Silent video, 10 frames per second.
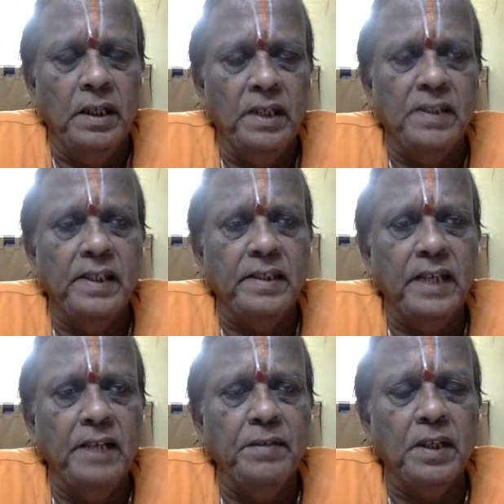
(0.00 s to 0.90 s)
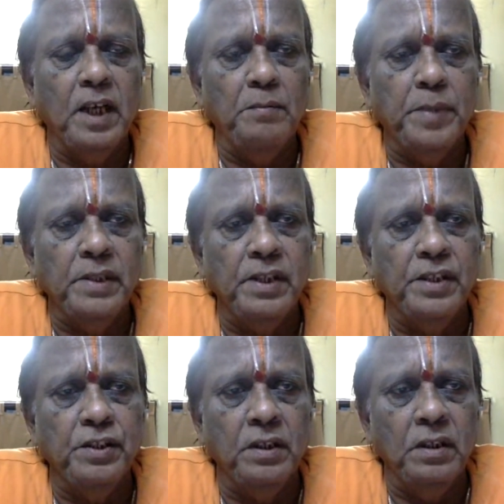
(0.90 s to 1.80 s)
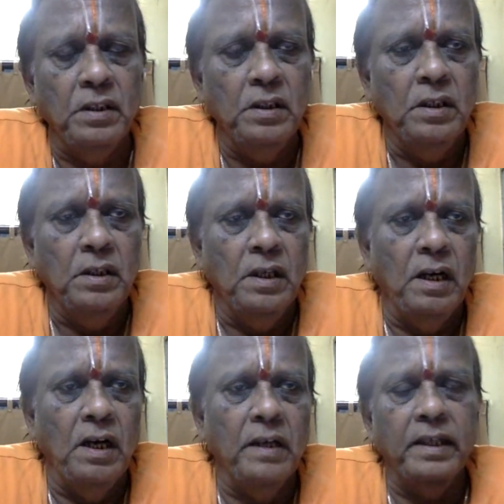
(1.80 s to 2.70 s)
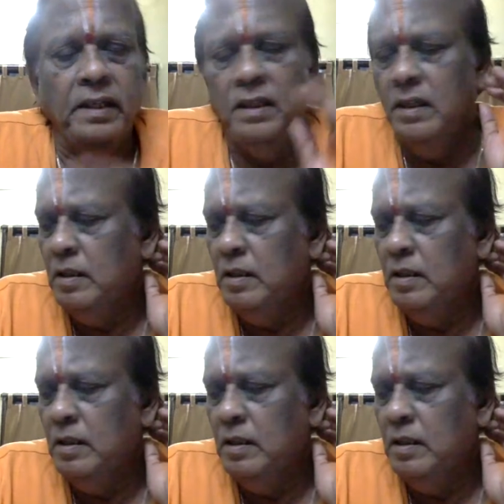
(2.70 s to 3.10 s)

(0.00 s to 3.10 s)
is entitled for compensation, or the